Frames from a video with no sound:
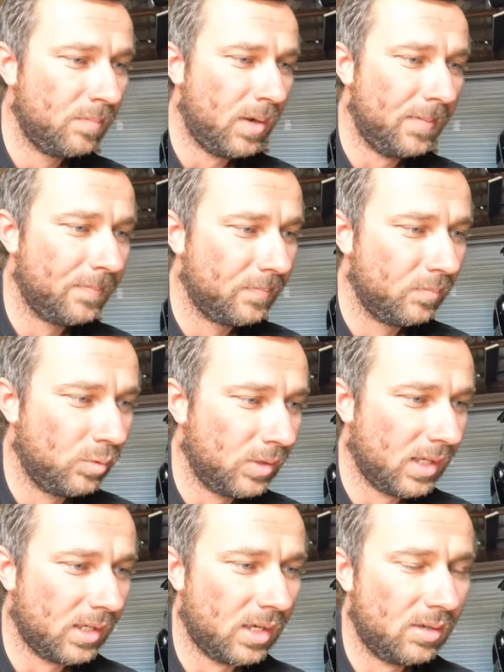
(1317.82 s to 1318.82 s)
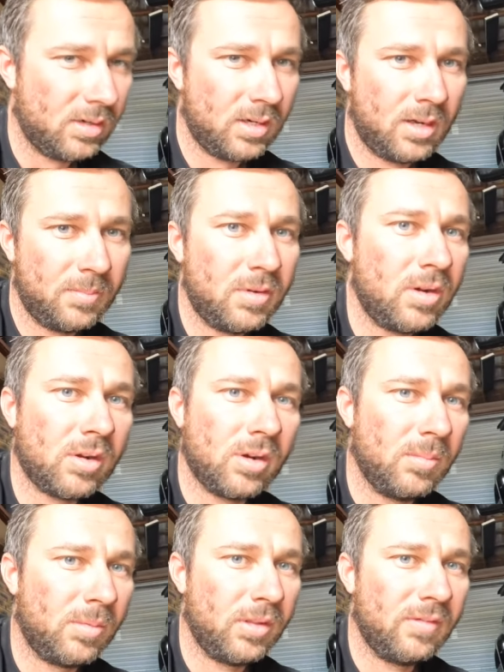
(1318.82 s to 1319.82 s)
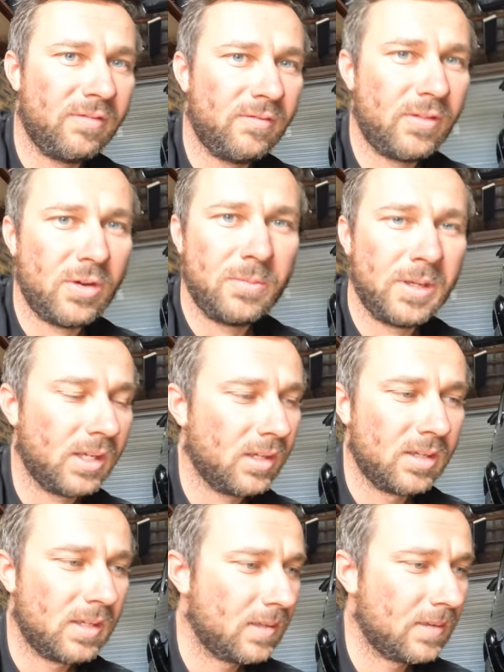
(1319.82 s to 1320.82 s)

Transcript: But we'll get going. I'm not going to bother filming